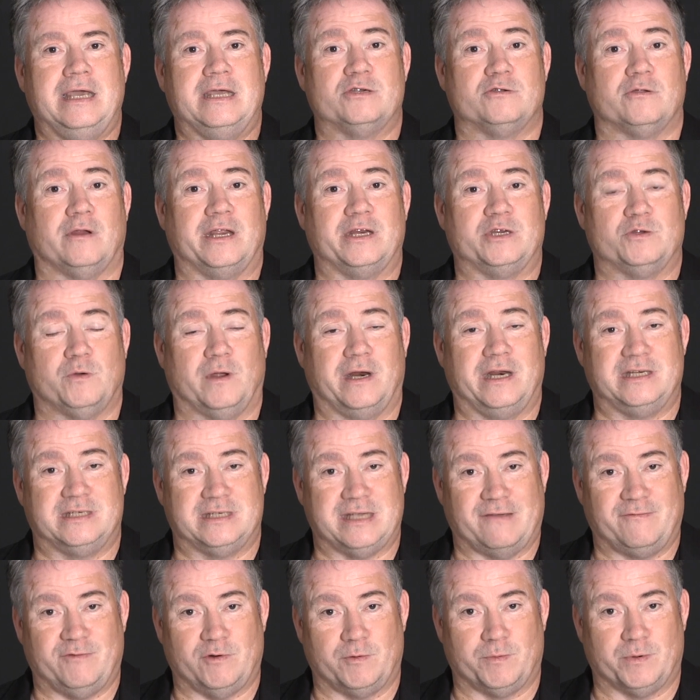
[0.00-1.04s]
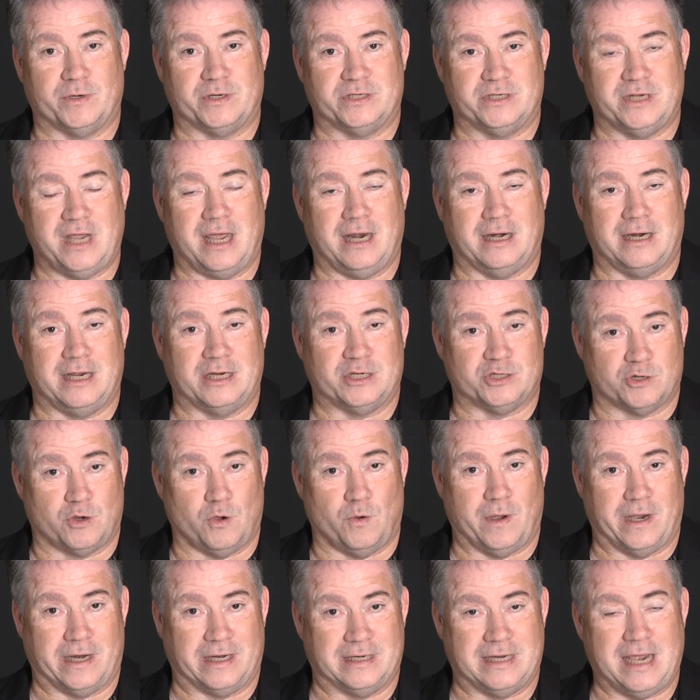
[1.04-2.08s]
is only 27%. It's
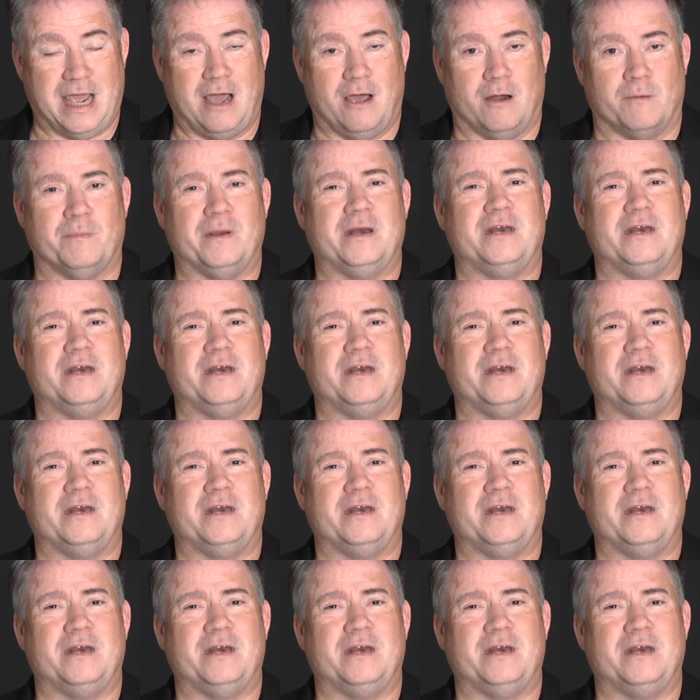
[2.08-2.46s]
going down.